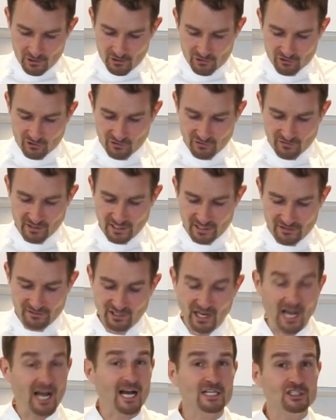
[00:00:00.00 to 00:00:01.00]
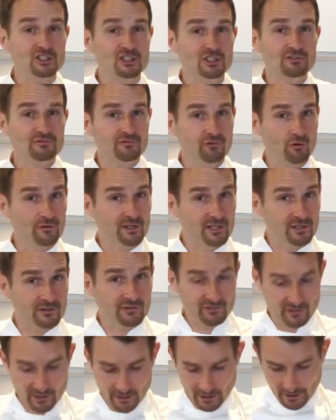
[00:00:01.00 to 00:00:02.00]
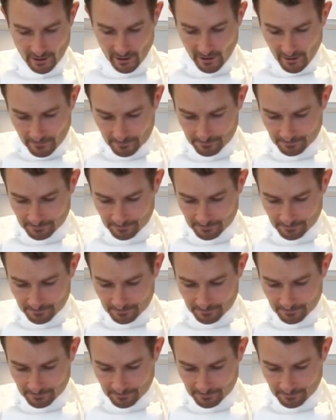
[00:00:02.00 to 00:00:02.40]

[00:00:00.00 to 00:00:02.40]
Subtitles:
just a touch for the acidity.